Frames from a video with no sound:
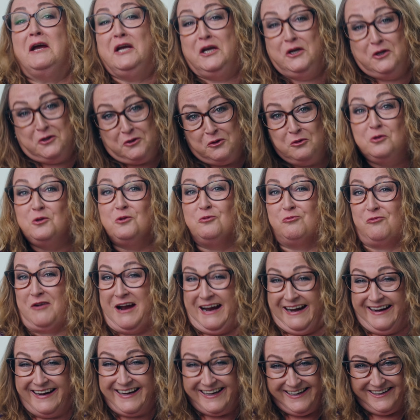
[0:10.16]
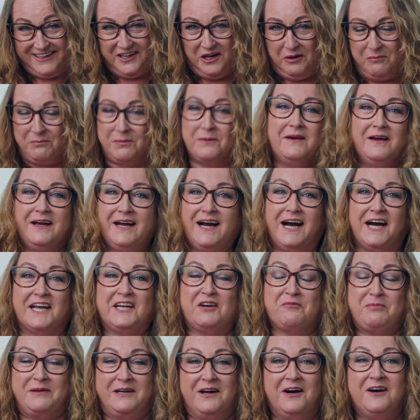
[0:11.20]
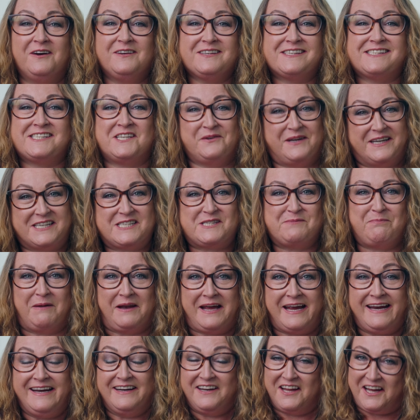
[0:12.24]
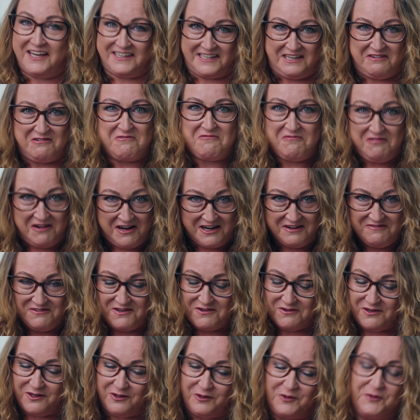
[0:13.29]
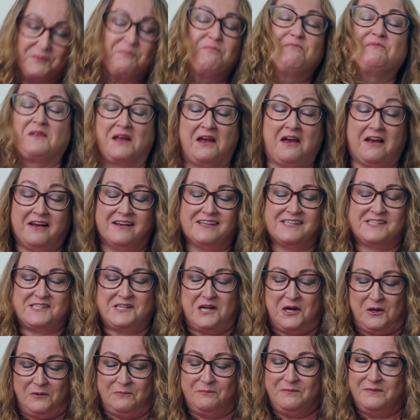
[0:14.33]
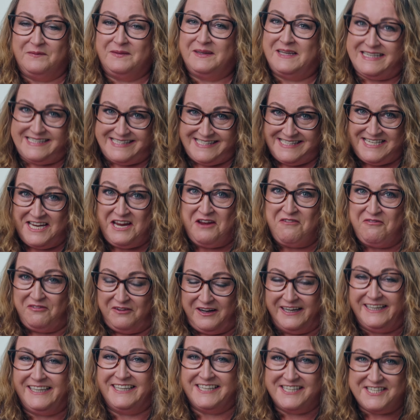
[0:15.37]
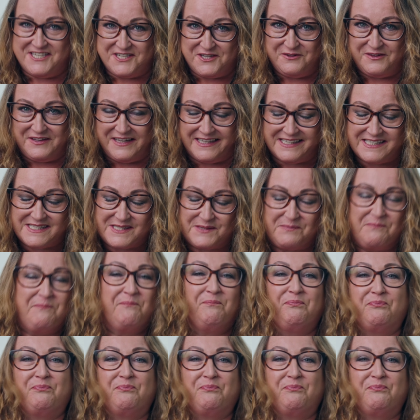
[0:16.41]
Google ranking up? And I've been asked to explain like they're a 5-year-old. So let's see if I can do this.